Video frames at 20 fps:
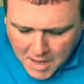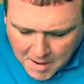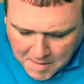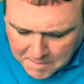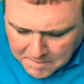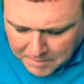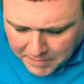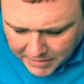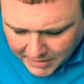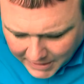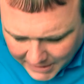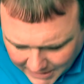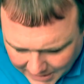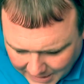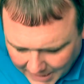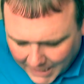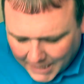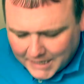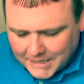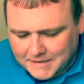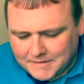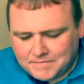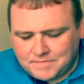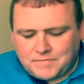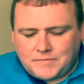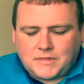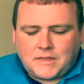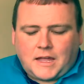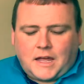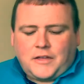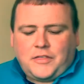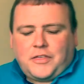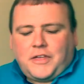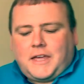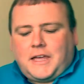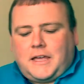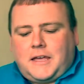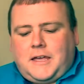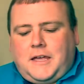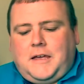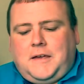But then again, I think